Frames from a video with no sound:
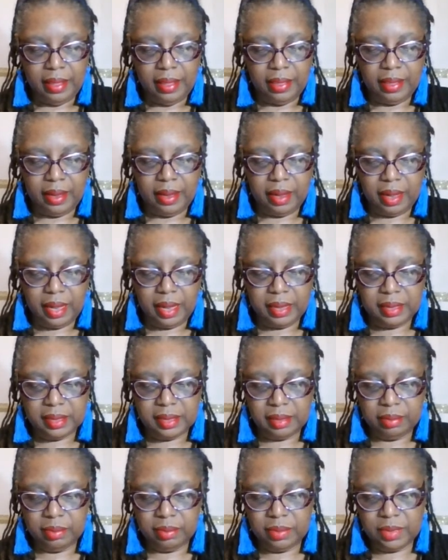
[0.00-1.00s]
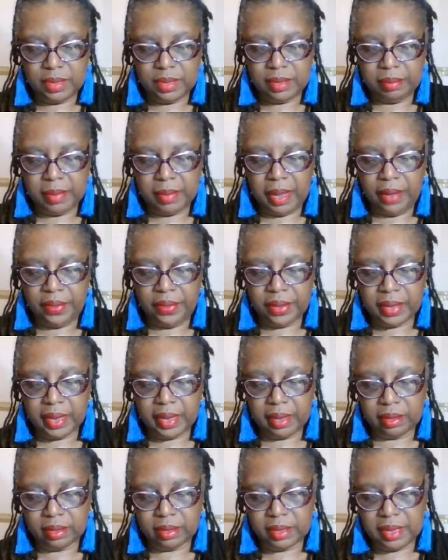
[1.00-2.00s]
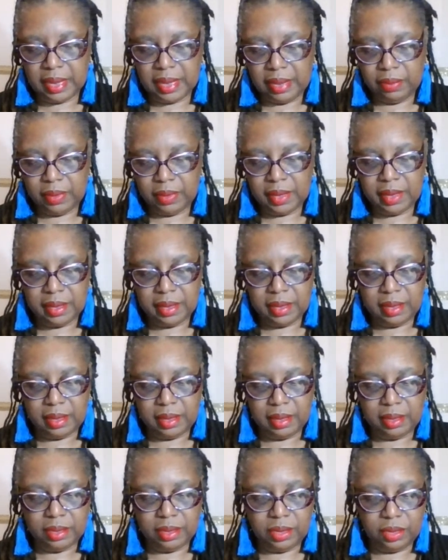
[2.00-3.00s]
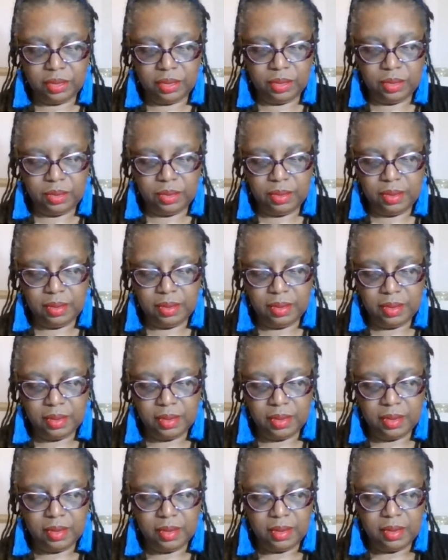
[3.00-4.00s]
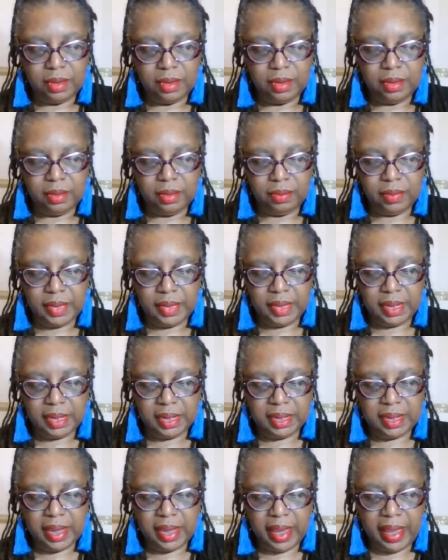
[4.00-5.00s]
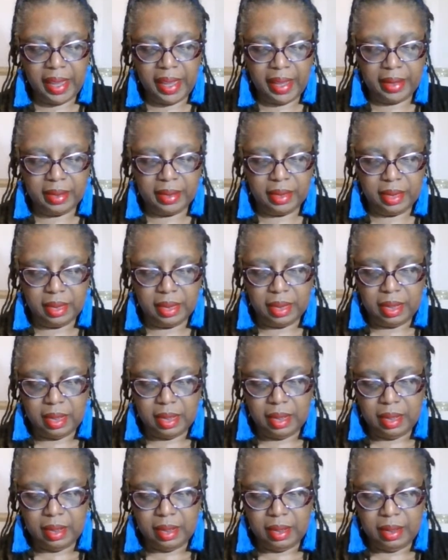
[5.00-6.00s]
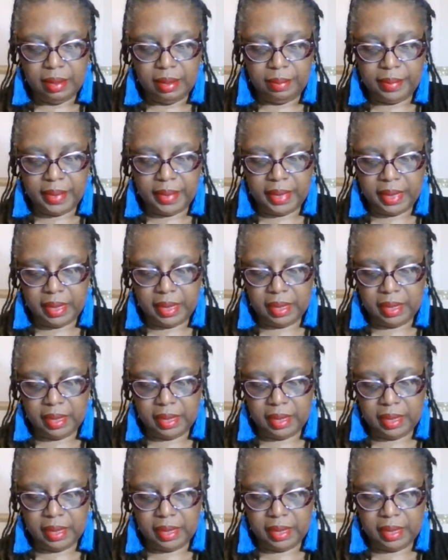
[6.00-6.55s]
There are some other colors that I want to do with this hat, but